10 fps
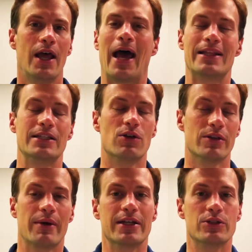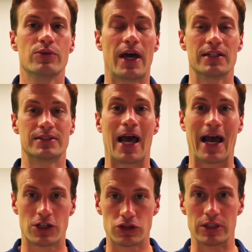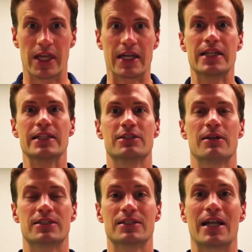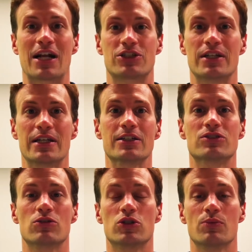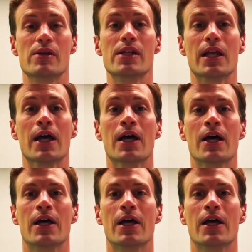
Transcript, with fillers: And I think the only way to do that is to actually get into these spaces and actually get into social media